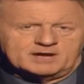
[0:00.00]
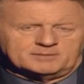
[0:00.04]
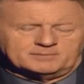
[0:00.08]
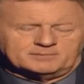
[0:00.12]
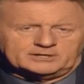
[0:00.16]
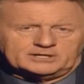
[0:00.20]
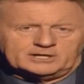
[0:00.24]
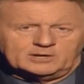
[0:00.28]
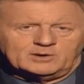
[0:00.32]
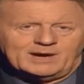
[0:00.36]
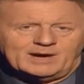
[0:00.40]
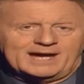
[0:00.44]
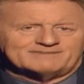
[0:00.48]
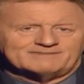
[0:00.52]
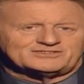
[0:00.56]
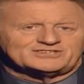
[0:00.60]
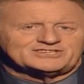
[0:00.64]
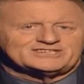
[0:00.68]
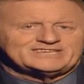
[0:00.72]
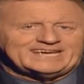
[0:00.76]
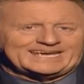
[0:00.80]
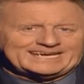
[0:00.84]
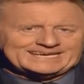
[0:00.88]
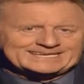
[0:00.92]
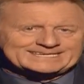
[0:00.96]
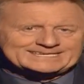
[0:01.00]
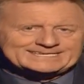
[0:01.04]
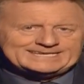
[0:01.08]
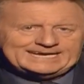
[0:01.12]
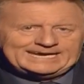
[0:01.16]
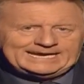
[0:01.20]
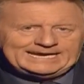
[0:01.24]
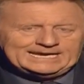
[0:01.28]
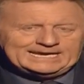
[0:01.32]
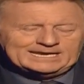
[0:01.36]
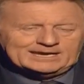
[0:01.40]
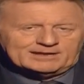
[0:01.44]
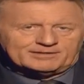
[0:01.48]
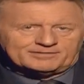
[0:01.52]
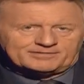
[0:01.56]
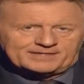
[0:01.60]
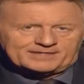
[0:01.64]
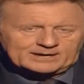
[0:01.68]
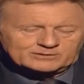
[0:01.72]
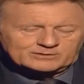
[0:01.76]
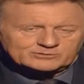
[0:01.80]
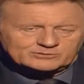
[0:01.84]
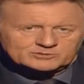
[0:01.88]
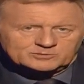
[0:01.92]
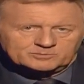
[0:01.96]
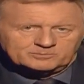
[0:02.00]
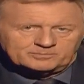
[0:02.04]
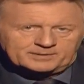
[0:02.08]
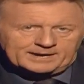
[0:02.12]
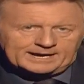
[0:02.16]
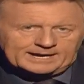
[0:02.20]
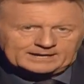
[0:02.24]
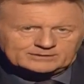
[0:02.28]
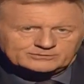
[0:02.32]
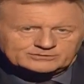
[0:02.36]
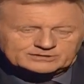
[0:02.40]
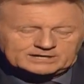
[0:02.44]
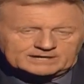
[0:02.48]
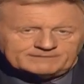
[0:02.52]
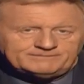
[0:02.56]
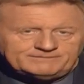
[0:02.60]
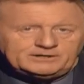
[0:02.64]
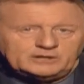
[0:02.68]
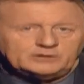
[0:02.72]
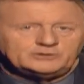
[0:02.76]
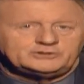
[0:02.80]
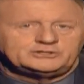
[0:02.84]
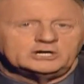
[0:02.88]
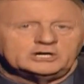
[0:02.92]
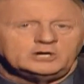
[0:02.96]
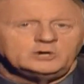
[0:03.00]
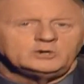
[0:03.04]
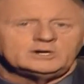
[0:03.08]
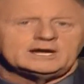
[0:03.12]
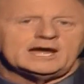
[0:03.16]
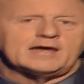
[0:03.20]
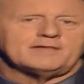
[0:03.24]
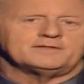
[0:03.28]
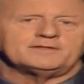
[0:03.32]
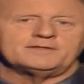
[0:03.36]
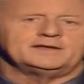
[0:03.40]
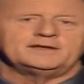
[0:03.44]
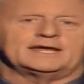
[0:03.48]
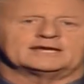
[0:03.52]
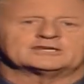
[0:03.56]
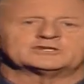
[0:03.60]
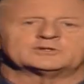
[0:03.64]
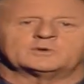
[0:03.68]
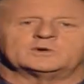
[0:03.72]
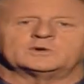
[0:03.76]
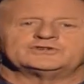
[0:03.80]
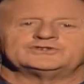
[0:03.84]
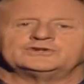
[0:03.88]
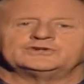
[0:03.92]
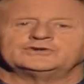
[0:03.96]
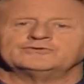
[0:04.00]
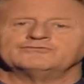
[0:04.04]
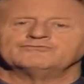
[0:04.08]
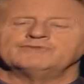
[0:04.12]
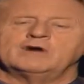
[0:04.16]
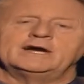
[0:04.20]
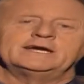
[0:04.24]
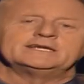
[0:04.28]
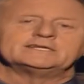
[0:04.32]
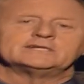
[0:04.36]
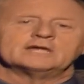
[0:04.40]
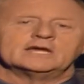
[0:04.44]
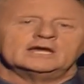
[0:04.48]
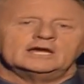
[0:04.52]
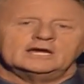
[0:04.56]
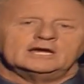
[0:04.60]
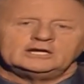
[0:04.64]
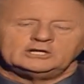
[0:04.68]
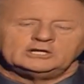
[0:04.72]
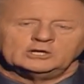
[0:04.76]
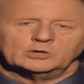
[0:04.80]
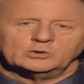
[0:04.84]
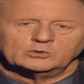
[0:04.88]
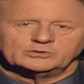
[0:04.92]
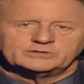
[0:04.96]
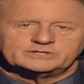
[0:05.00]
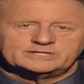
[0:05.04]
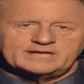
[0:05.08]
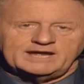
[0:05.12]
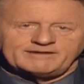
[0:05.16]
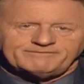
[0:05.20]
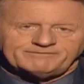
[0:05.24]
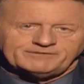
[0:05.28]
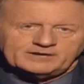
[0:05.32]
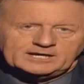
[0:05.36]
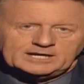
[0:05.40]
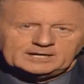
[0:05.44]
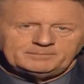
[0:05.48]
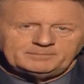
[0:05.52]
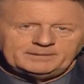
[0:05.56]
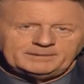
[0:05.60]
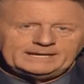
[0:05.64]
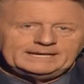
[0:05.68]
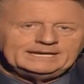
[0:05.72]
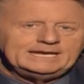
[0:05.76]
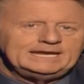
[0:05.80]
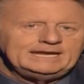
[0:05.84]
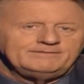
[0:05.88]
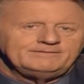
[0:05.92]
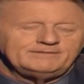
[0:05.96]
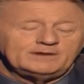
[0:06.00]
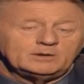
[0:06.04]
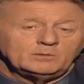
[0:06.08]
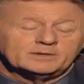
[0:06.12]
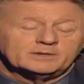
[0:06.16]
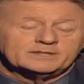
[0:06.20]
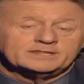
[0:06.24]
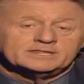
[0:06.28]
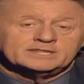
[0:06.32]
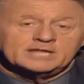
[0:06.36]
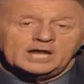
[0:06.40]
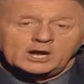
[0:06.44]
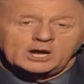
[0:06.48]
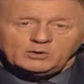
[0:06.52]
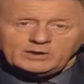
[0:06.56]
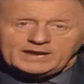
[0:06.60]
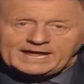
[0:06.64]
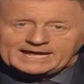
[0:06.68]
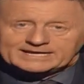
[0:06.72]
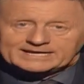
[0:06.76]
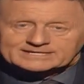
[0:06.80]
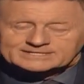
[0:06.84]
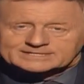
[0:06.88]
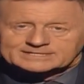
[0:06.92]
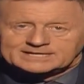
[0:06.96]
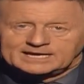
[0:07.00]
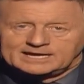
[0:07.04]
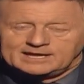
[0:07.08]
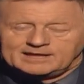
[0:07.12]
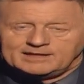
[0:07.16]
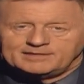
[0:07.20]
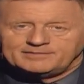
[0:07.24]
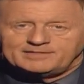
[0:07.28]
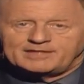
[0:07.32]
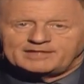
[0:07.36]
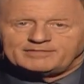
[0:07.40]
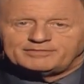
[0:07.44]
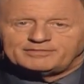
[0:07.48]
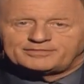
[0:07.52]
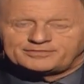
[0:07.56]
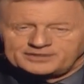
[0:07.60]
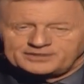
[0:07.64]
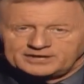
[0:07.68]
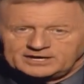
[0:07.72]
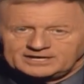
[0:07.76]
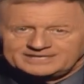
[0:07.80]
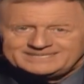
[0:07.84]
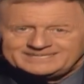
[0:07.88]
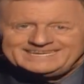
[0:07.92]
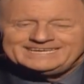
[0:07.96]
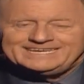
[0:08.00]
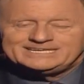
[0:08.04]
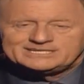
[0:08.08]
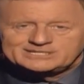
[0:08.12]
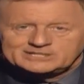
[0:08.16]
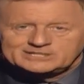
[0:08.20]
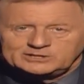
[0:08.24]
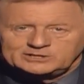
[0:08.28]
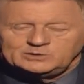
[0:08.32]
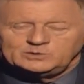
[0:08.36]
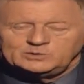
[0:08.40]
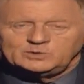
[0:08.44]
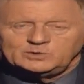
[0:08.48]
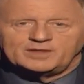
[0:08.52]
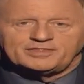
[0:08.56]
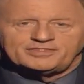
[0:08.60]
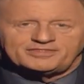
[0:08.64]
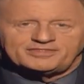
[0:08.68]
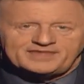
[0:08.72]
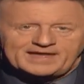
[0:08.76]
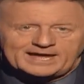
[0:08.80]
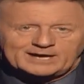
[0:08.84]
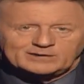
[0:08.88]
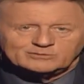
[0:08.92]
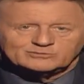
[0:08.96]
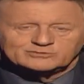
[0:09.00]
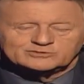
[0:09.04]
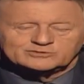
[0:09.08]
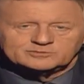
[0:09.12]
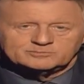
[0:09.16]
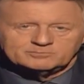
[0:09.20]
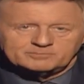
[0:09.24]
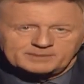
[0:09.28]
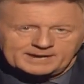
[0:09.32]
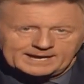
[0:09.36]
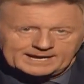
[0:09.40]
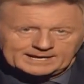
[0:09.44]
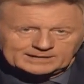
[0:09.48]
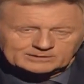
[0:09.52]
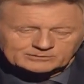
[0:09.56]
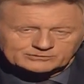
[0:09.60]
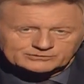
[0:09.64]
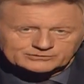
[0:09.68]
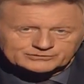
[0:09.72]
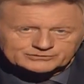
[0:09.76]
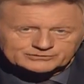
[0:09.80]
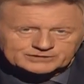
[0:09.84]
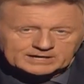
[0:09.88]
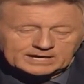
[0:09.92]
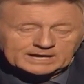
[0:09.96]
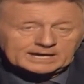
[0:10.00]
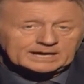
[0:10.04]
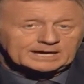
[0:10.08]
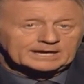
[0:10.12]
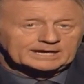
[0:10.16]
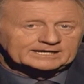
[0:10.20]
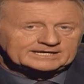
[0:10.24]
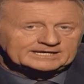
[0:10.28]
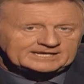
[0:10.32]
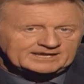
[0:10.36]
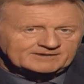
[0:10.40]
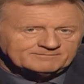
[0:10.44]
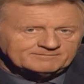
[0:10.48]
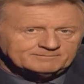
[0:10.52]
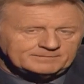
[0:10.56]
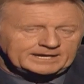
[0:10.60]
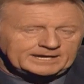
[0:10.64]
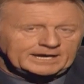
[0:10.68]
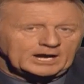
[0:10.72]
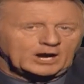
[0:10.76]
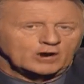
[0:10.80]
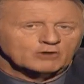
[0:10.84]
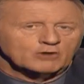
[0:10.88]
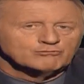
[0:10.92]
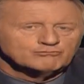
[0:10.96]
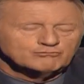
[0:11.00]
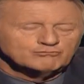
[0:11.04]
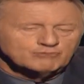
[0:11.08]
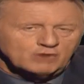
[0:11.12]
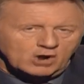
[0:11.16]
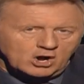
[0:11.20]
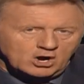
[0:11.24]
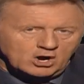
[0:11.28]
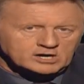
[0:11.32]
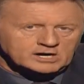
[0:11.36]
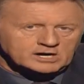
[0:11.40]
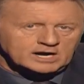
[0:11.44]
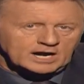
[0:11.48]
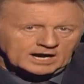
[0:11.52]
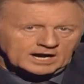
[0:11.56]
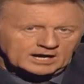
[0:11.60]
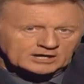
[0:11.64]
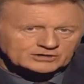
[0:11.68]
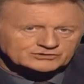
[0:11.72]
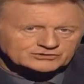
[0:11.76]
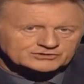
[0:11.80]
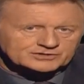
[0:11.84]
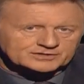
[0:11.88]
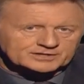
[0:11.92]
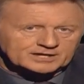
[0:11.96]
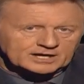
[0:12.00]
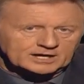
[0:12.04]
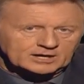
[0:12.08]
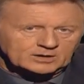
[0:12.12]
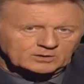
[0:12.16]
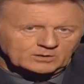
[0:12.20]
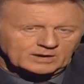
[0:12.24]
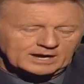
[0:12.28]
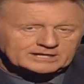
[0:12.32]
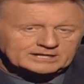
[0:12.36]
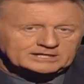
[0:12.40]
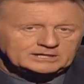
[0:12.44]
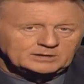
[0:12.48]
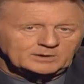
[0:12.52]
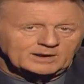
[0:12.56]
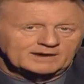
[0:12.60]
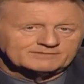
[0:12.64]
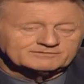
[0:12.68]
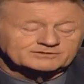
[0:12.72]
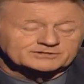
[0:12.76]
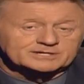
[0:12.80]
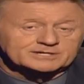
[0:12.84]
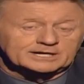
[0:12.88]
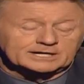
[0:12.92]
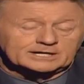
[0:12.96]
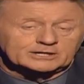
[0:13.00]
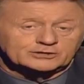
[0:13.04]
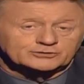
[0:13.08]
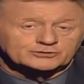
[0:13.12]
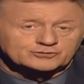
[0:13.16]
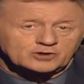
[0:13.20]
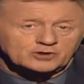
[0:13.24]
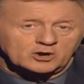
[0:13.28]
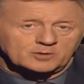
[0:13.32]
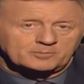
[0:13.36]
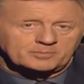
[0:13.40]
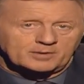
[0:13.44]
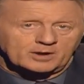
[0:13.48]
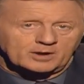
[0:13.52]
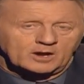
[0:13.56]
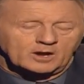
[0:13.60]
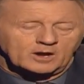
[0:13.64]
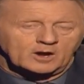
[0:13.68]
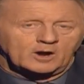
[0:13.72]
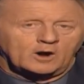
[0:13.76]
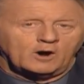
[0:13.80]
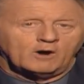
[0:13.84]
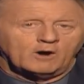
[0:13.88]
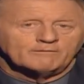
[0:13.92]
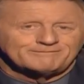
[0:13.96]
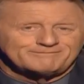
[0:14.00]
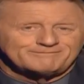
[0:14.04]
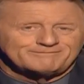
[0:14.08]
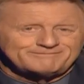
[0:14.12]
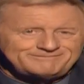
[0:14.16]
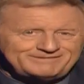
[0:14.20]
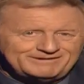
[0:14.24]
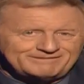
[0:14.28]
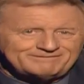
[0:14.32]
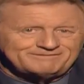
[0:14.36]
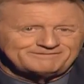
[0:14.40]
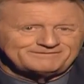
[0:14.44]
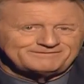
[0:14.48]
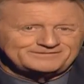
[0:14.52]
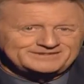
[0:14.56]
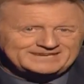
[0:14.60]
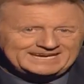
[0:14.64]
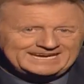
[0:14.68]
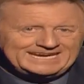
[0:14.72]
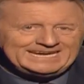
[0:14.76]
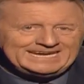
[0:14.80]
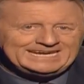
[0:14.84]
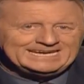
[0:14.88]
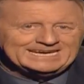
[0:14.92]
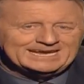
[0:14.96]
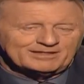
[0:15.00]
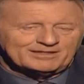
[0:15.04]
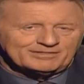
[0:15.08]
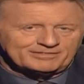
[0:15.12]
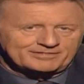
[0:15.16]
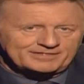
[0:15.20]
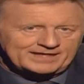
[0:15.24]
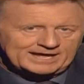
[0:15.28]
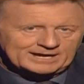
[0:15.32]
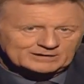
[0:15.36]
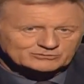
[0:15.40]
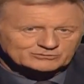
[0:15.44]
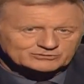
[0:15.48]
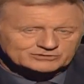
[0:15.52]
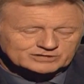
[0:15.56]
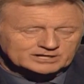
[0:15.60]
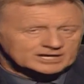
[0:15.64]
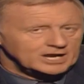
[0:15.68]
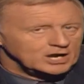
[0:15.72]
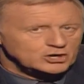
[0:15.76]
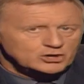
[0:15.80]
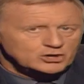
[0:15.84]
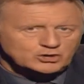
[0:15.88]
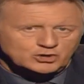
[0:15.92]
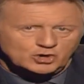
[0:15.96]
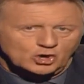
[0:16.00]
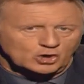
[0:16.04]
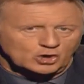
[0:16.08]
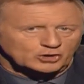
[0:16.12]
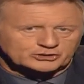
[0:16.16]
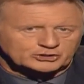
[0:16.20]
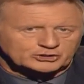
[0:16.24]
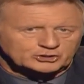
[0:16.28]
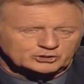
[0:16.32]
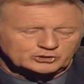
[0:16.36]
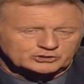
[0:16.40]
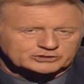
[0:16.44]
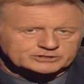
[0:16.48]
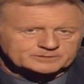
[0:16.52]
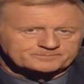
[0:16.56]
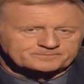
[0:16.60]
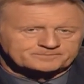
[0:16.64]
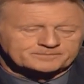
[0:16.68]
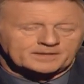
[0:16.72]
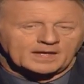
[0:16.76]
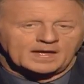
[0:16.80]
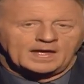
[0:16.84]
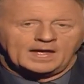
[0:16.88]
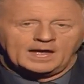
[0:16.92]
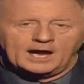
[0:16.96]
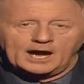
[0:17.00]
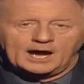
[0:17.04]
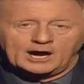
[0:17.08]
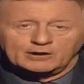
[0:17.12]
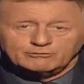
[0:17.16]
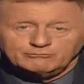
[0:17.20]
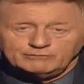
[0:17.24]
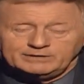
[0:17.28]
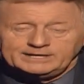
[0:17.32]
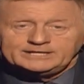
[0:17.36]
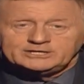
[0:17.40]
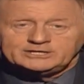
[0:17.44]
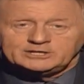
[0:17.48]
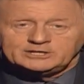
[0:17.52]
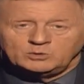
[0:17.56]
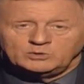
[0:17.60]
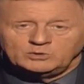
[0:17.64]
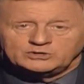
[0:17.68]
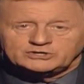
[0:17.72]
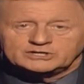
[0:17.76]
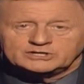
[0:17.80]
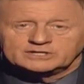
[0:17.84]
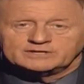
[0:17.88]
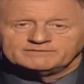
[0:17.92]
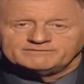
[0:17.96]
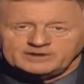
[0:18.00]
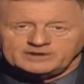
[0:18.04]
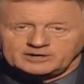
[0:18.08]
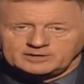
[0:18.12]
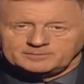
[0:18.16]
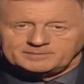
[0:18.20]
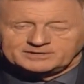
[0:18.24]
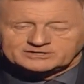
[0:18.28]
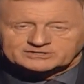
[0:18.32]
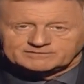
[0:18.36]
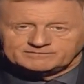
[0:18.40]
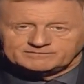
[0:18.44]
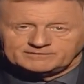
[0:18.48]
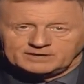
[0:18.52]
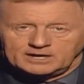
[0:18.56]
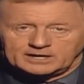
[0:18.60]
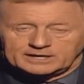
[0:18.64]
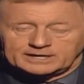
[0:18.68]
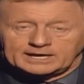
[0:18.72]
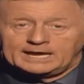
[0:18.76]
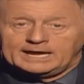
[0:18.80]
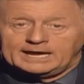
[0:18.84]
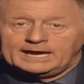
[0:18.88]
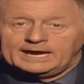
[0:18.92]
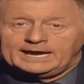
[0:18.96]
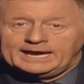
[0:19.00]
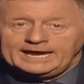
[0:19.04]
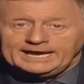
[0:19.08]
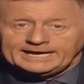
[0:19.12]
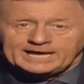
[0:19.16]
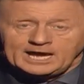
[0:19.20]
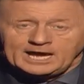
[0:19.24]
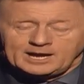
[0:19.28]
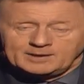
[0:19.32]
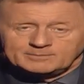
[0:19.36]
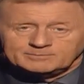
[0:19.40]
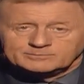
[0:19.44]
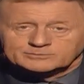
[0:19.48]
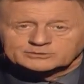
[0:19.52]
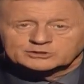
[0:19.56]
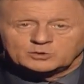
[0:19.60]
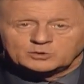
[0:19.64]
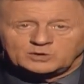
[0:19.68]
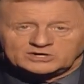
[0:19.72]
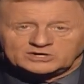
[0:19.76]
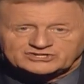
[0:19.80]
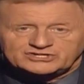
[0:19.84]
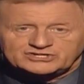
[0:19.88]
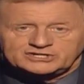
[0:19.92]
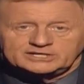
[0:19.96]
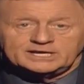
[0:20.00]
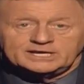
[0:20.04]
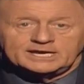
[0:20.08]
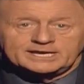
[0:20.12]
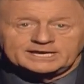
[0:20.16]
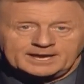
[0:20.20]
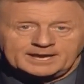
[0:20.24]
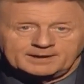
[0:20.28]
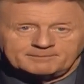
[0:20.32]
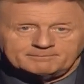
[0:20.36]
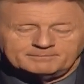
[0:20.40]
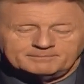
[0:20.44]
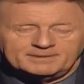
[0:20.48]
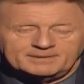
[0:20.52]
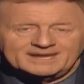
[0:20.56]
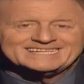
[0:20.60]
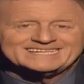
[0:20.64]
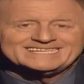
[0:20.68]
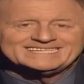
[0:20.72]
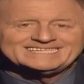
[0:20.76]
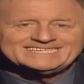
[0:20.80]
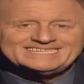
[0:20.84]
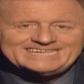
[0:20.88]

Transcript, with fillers: moment. You have £16,000. If you do get the next question right, you'll definitely be leaving with no less than £32,000. Give me a wrong answer, though, and you have to take a drop of 15,000. Not good. I really do wish you the very best of luck. Here comes question number